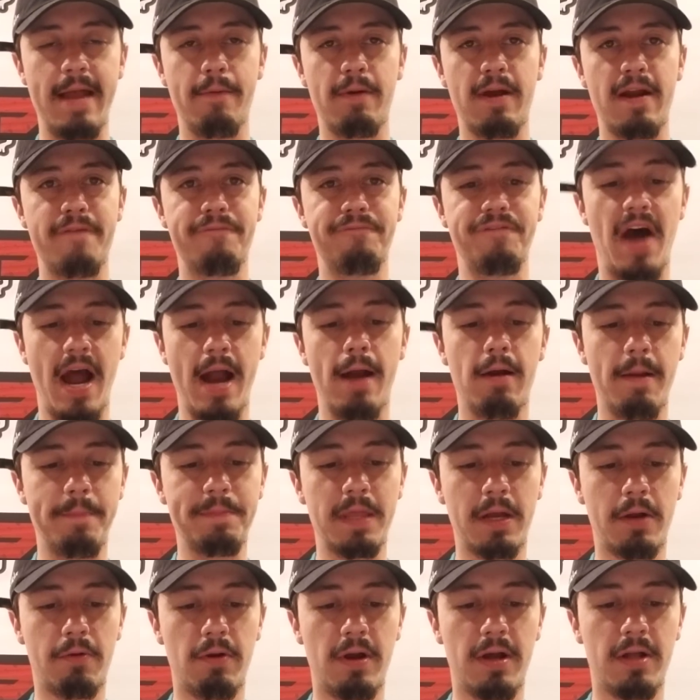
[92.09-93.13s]
We're going to fire up
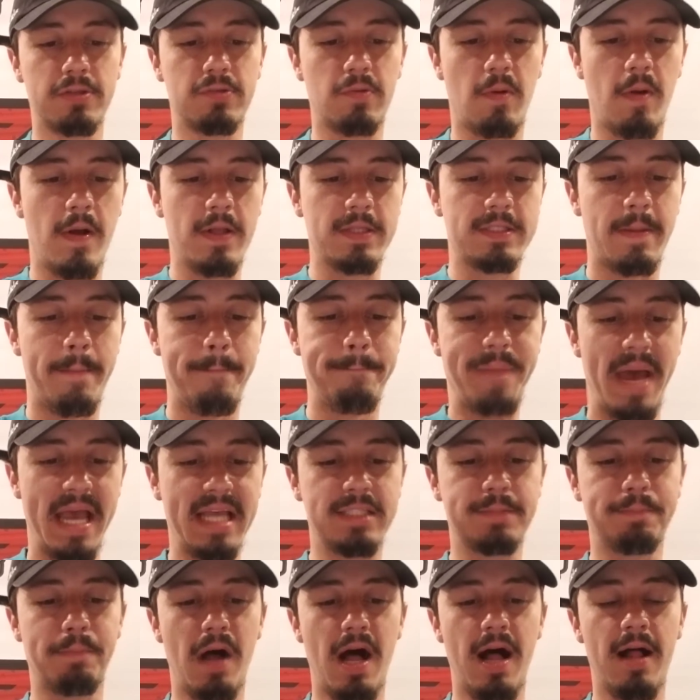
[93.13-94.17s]
the grill, throw on some
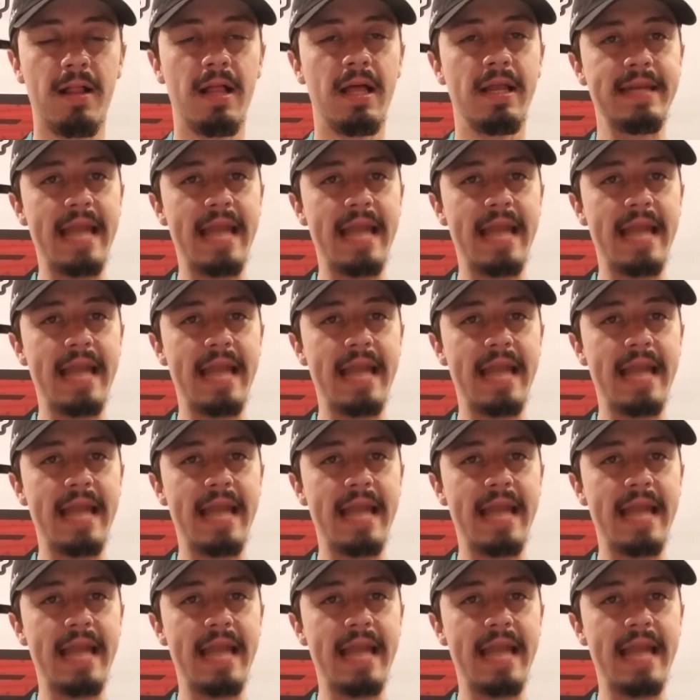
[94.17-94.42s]
baseball.